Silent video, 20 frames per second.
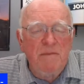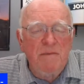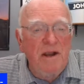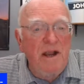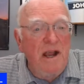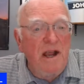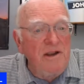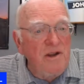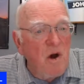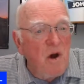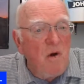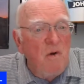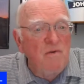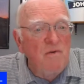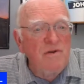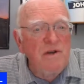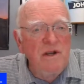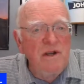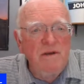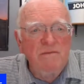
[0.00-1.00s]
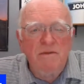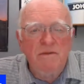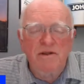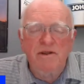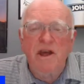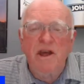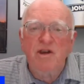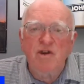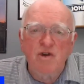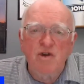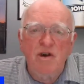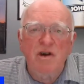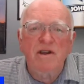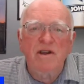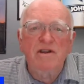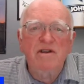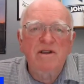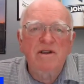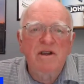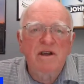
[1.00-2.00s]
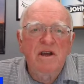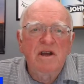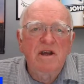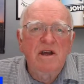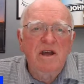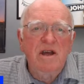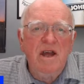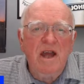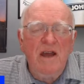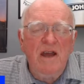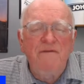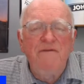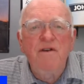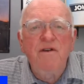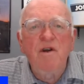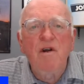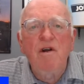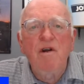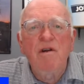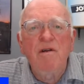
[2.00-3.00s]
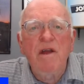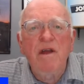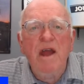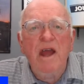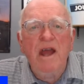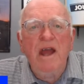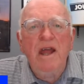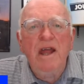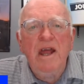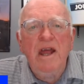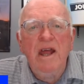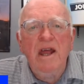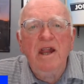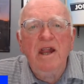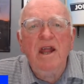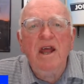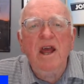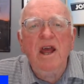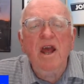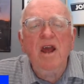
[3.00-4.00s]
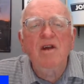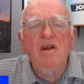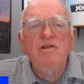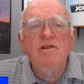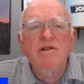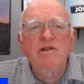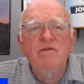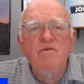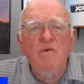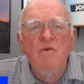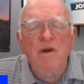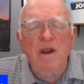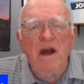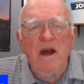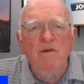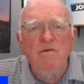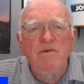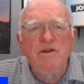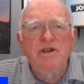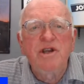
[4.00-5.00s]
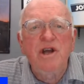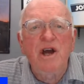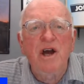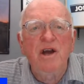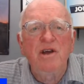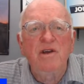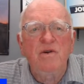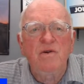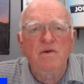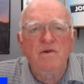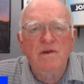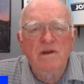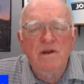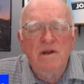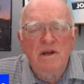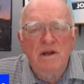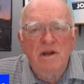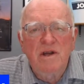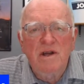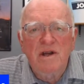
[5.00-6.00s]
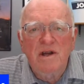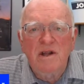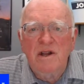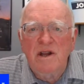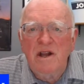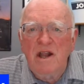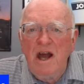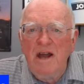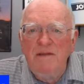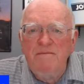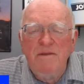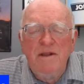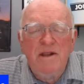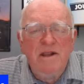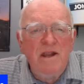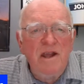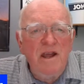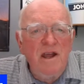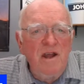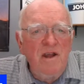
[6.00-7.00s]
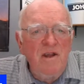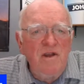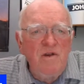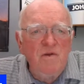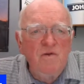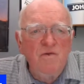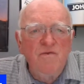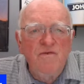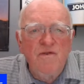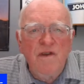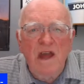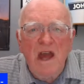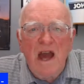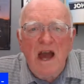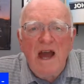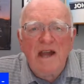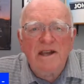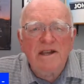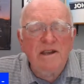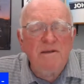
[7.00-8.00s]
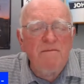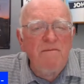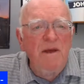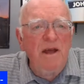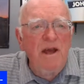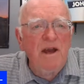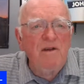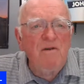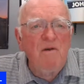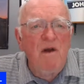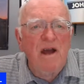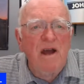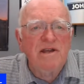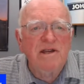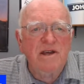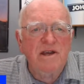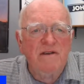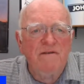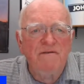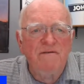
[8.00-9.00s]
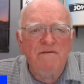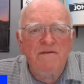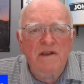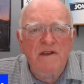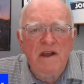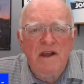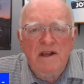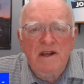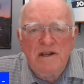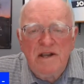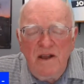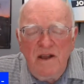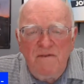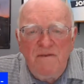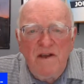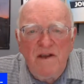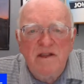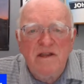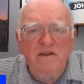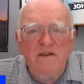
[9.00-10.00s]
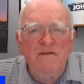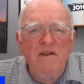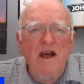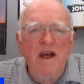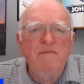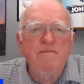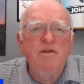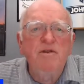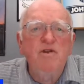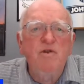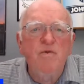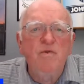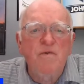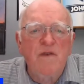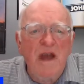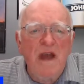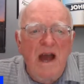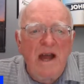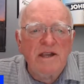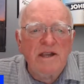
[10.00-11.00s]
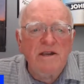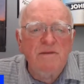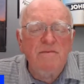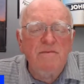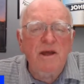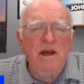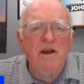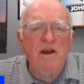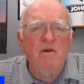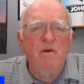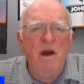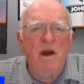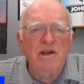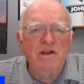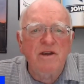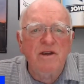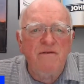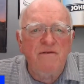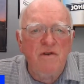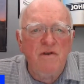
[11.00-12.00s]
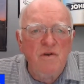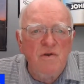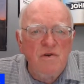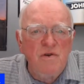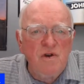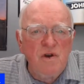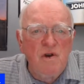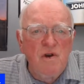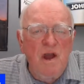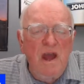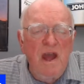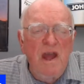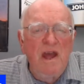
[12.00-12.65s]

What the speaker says: But they don't, but they should. Here's what I would tell you. Linemen, you've got to be aggressive. Defensive linemen, you've got to be aggressive. Use your